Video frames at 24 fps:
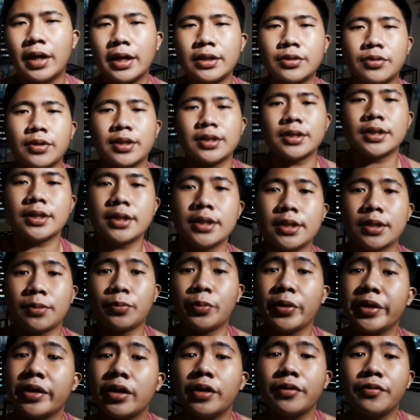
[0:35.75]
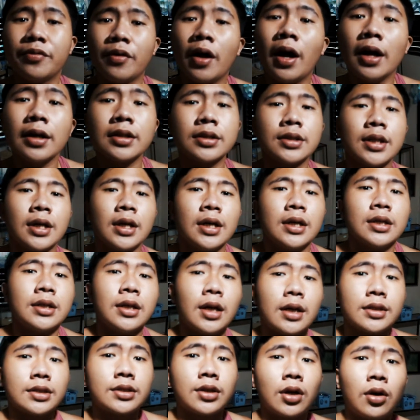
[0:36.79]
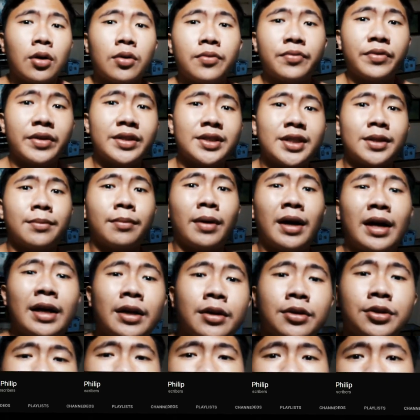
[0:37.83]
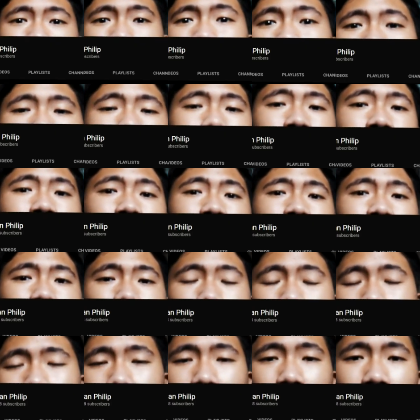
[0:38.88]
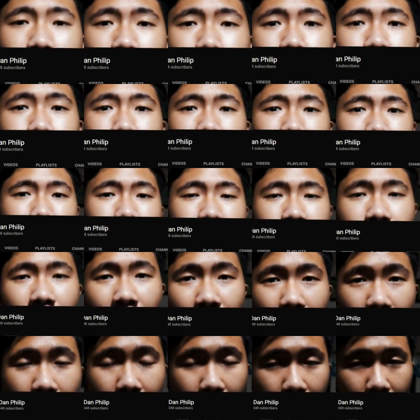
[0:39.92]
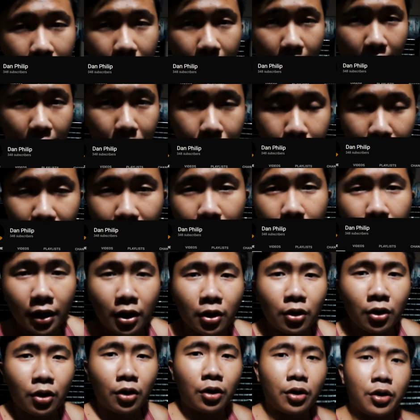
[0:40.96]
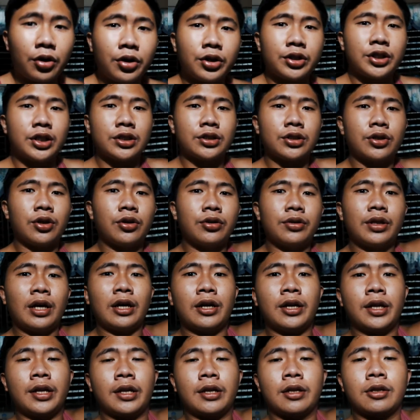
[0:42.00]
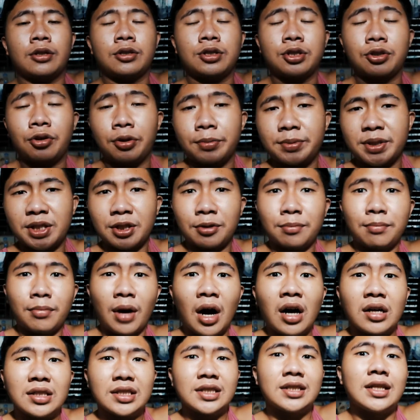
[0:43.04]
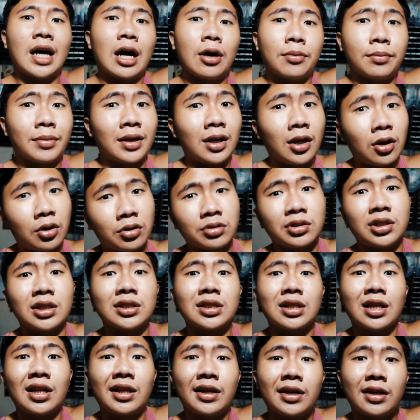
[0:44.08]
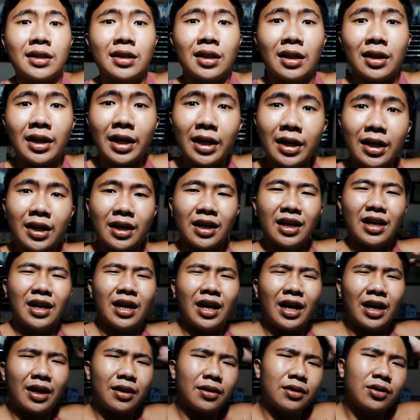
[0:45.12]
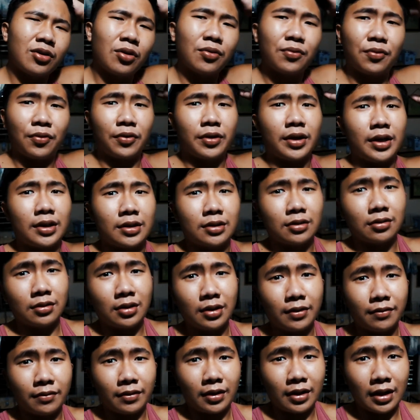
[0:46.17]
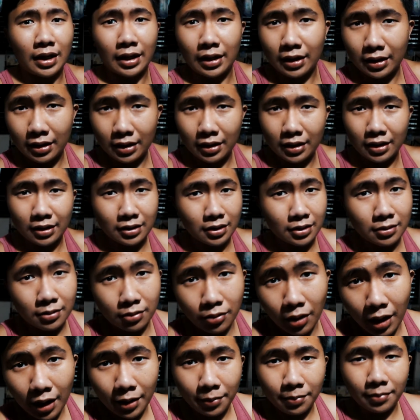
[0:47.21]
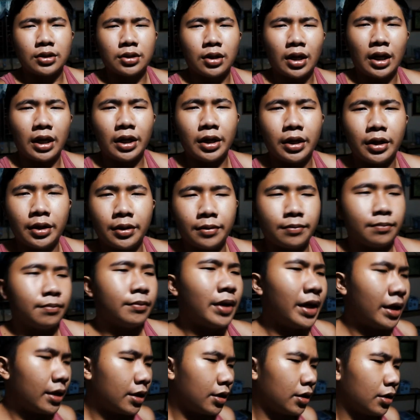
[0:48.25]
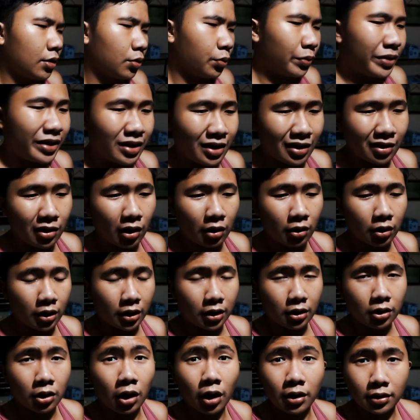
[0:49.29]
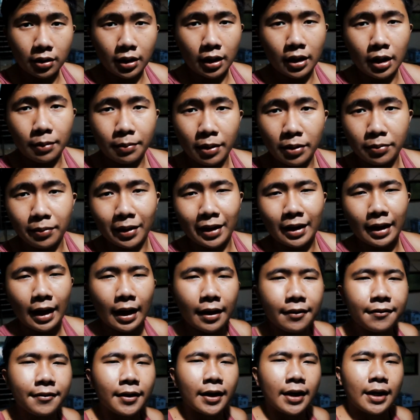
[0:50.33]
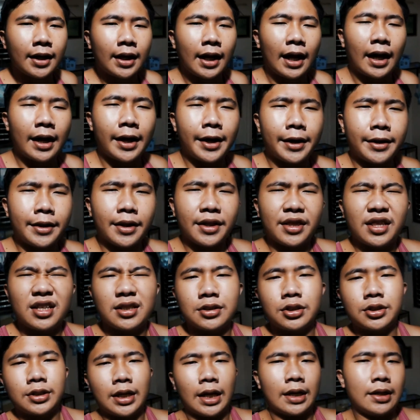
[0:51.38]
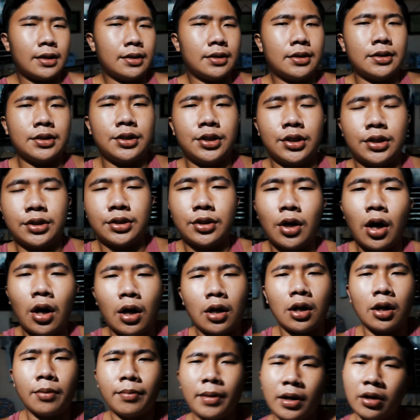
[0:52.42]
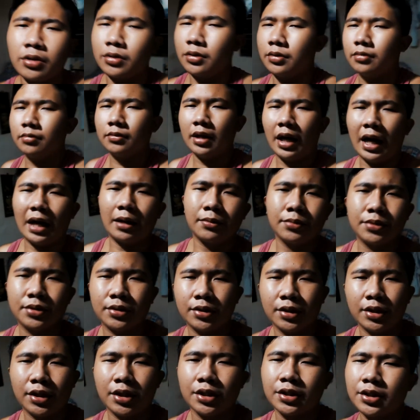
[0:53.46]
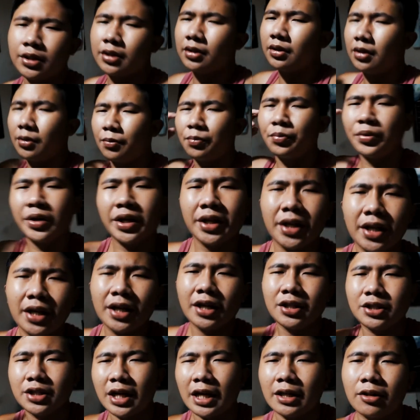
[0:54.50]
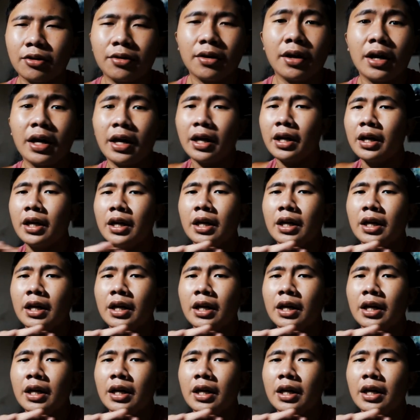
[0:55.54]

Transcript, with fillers: guys want to see some weekly vlogs, just go visit my YouTube channel D-A-N-P-H-I-L-I-P or just go down in the description box down below. Just click the link and don't forget to leave a like and subscribe. So I make weekly con content about my life and this channel is just all about hamsters, breeding, etc